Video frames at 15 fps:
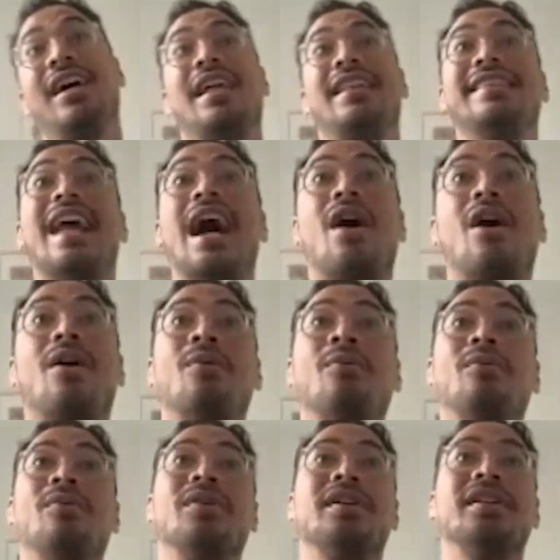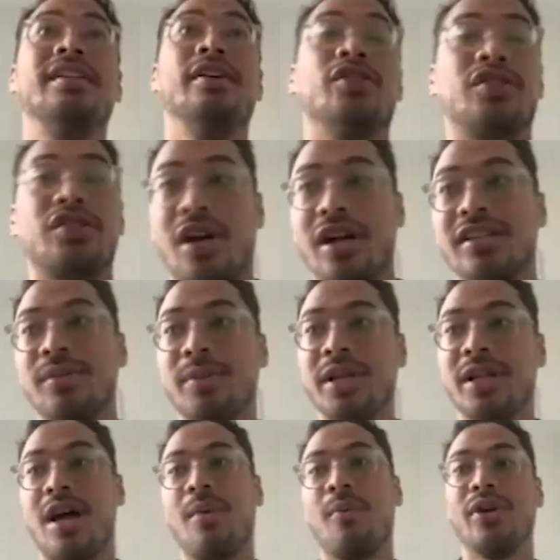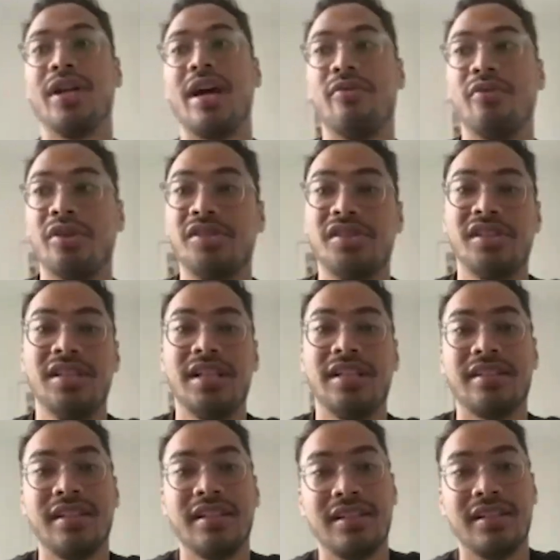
now there's starting to be a lot more diversity, I think,